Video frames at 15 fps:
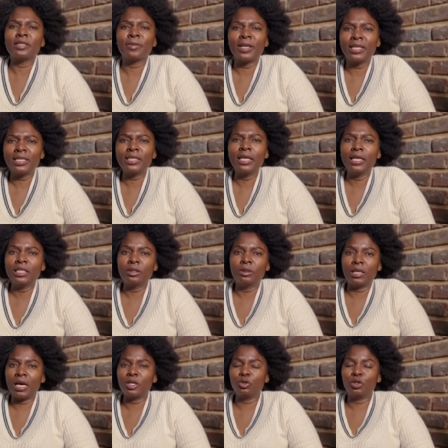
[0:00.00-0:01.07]
But this thing is
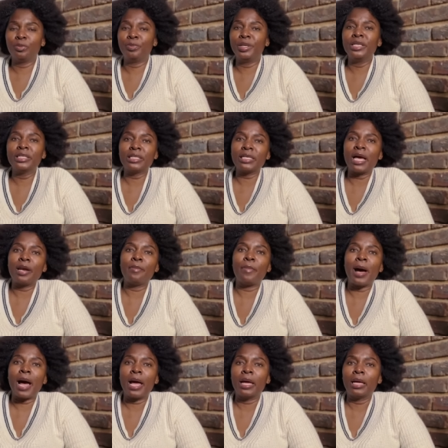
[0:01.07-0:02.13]
actually being said
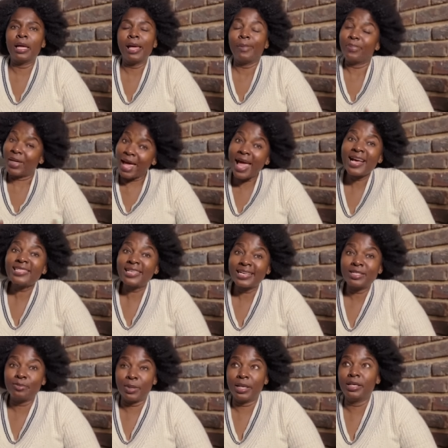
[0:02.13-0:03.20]
by the
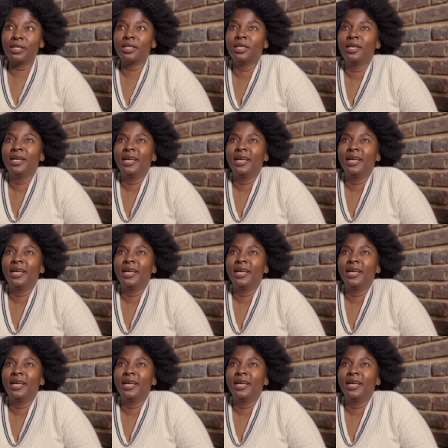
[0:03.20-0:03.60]
ex-husband,